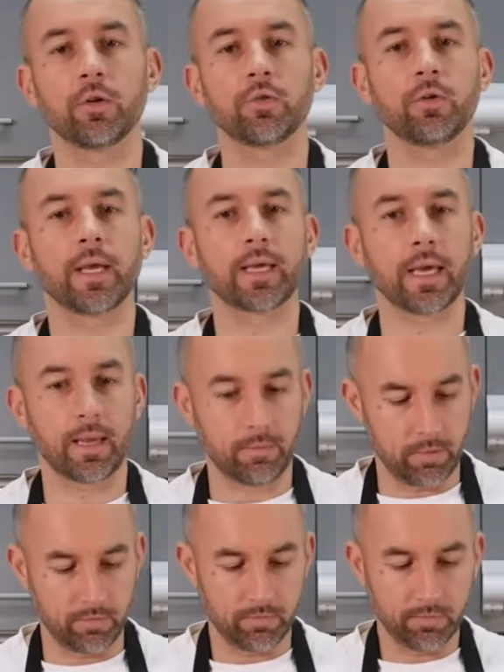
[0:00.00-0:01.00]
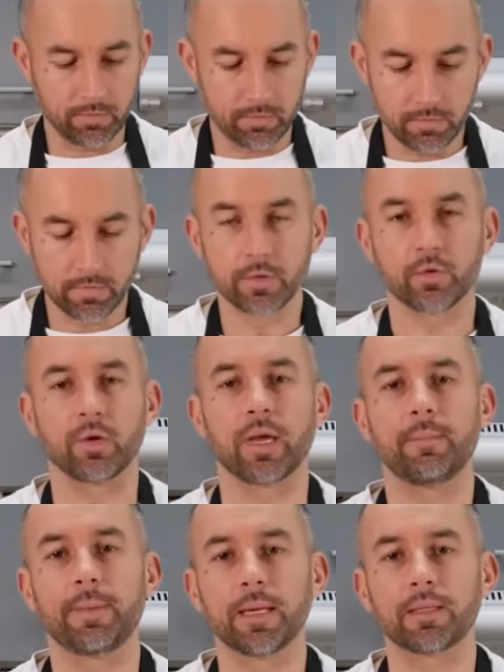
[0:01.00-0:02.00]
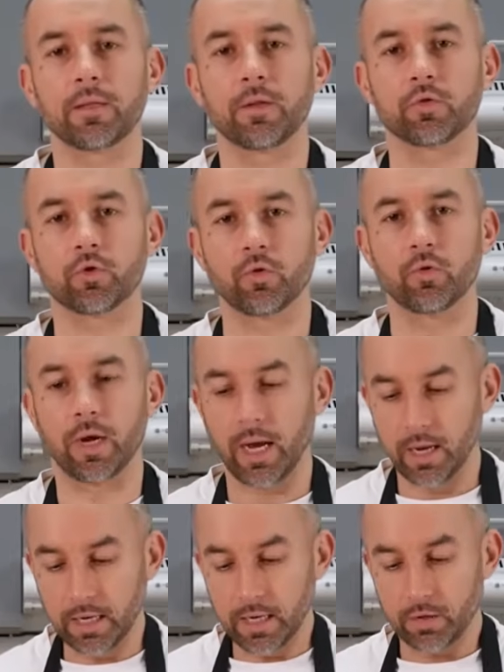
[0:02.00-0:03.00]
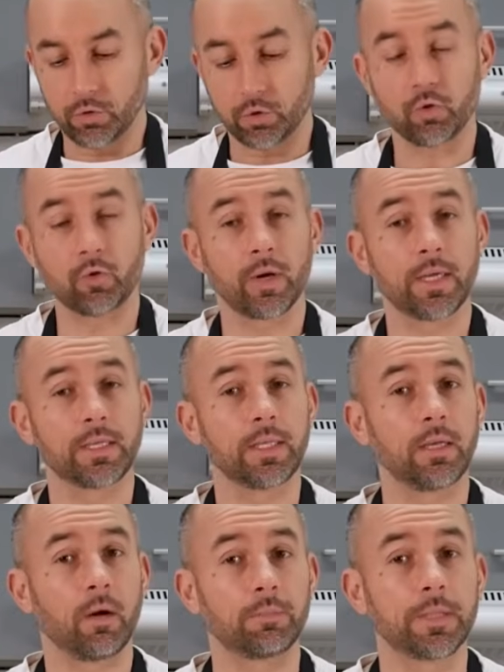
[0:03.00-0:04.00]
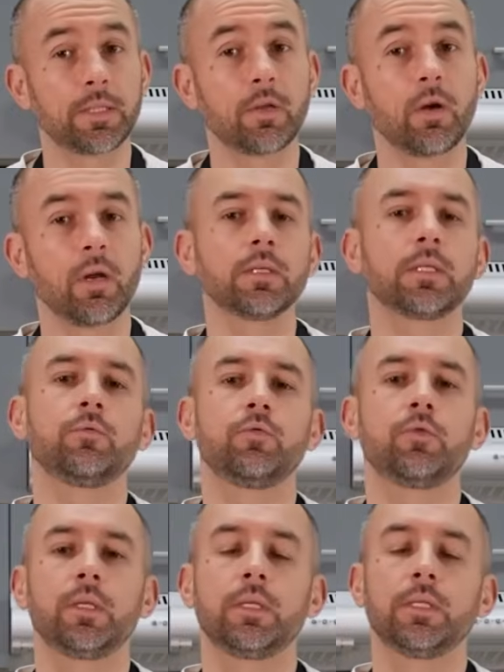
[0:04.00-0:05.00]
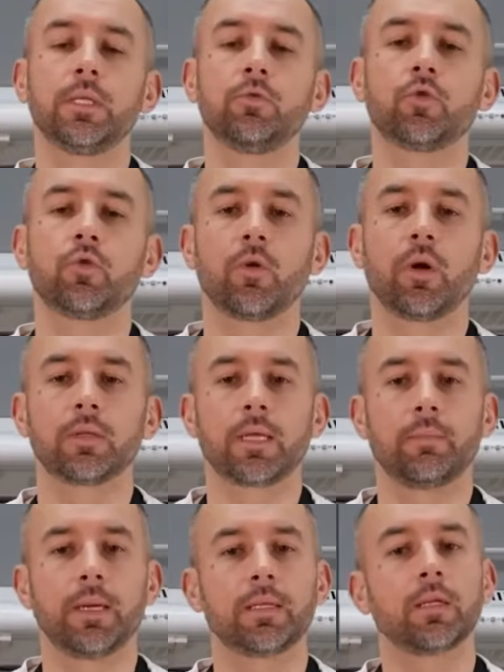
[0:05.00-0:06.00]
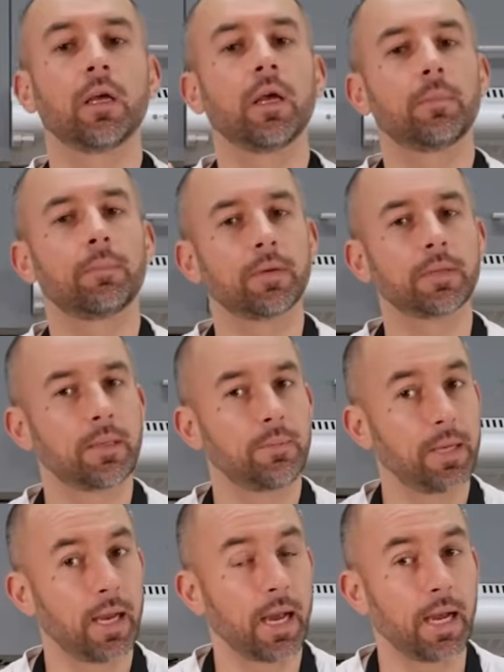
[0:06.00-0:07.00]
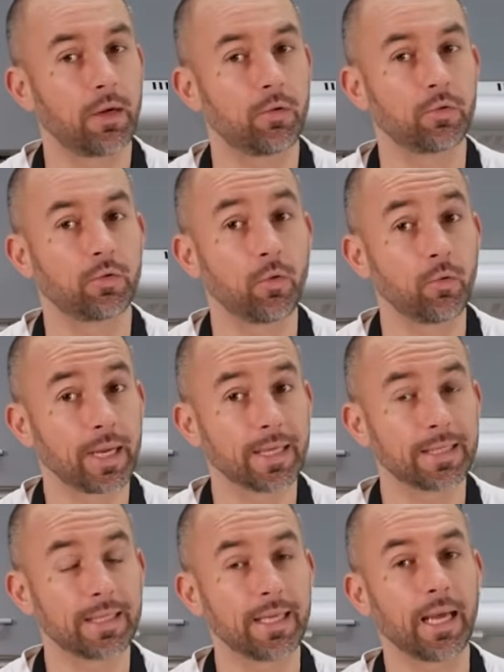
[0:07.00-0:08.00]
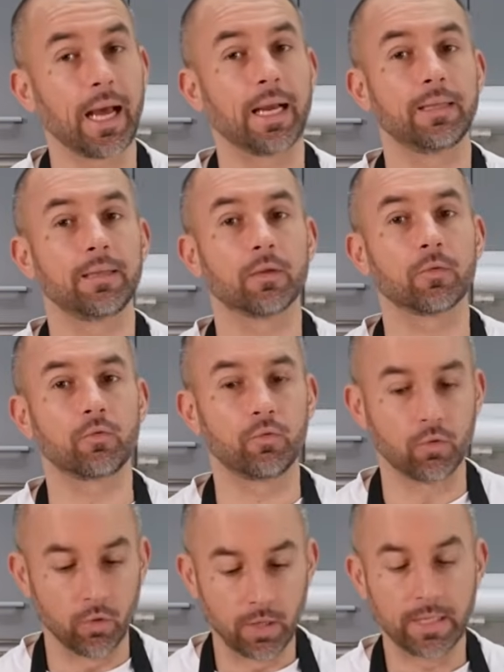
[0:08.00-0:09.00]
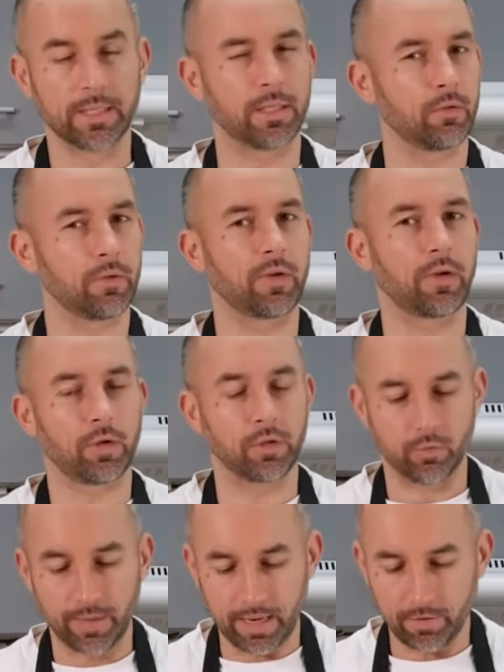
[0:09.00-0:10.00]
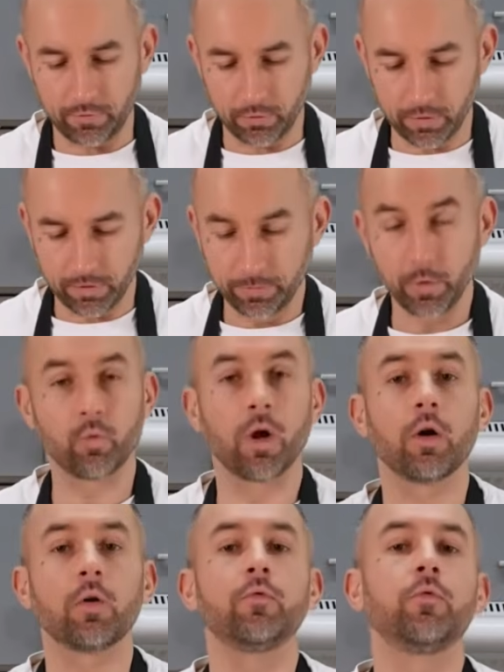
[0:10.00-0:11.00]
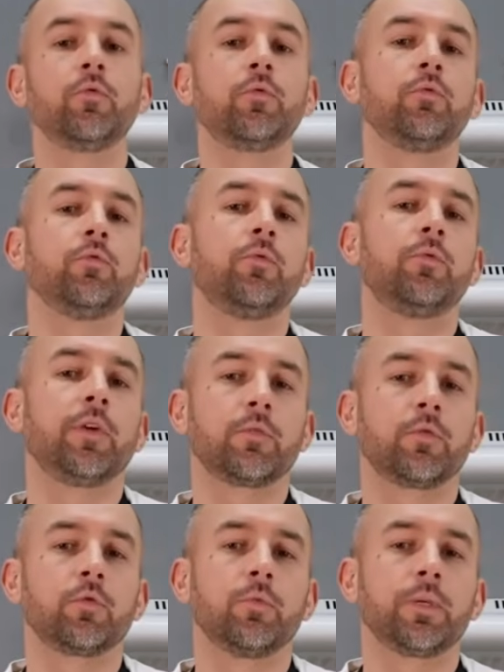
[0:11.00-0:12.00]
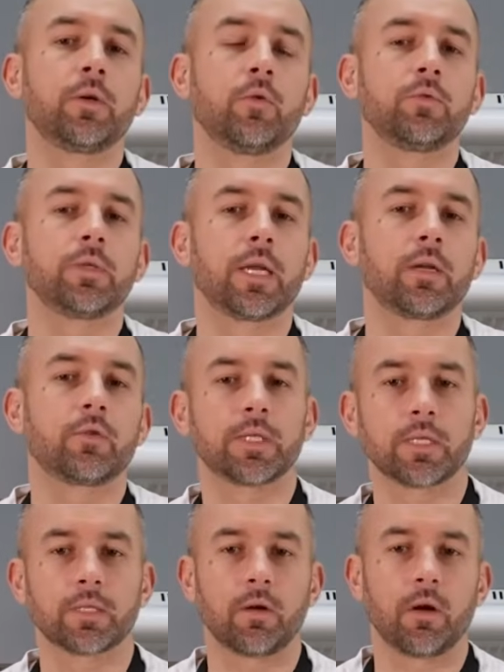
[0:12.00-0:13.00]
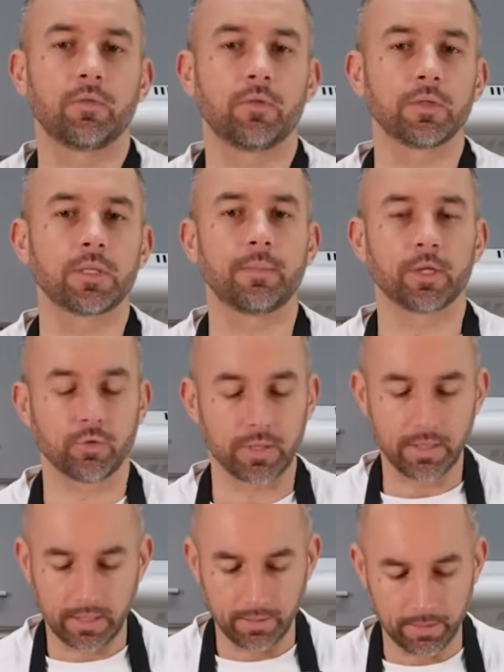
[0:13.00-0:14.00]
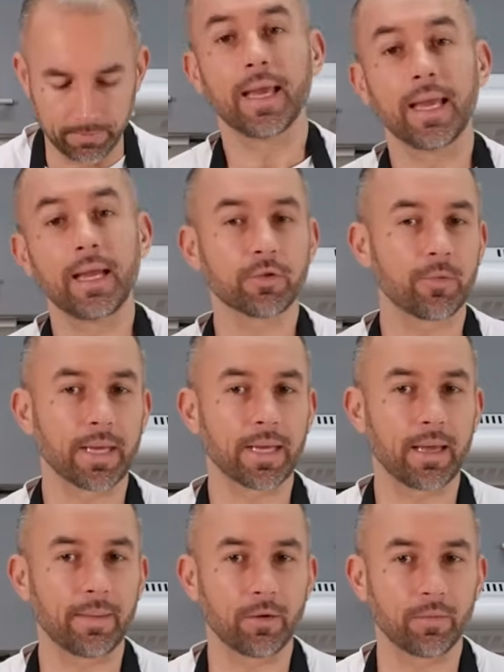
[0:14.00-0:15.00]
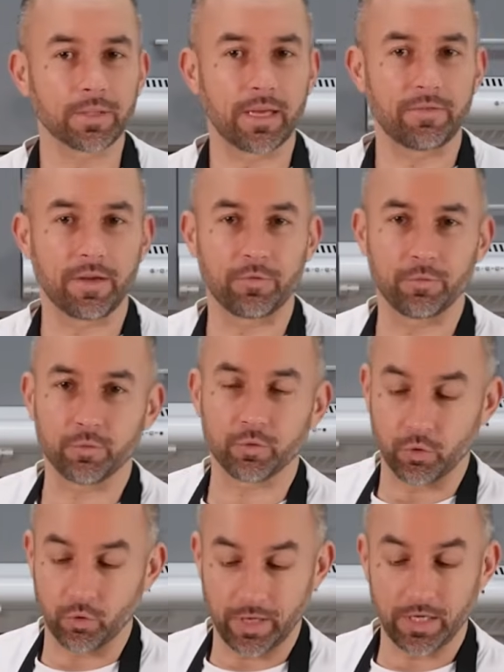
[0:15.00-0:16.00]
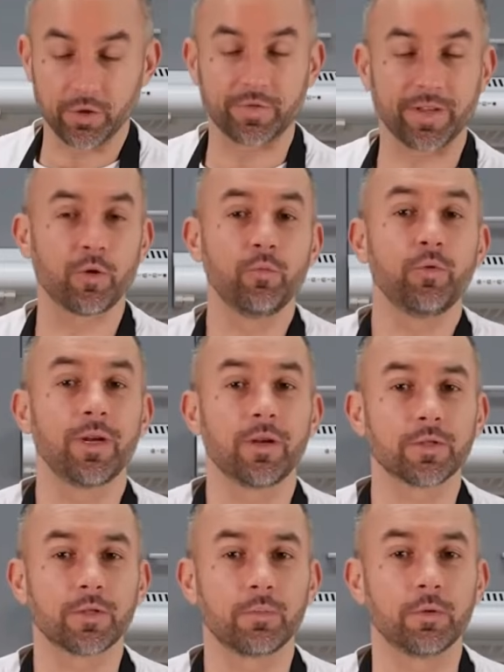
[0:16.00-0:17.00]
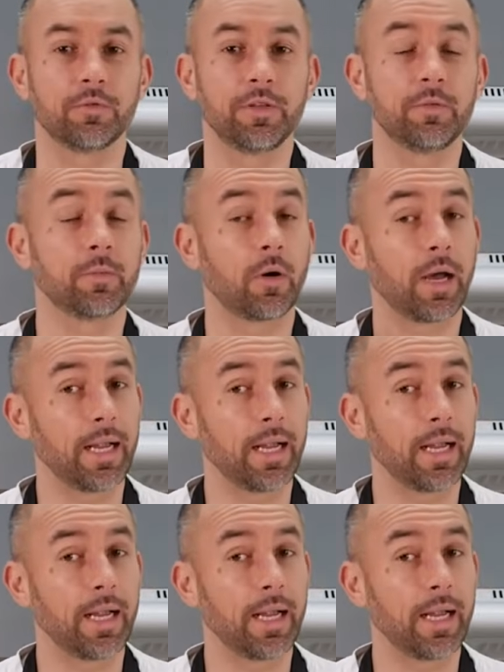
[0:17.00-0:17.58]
here that it's best to always chop the chocolate plus give it a few seconds to begin melting. Remember that chocolate melts just below body temp, so it doesn't take it too long in the hot cream to begin melting. If for some reason your cream does cool down too much, You can just place the bowl in the microwave and very gently heat it to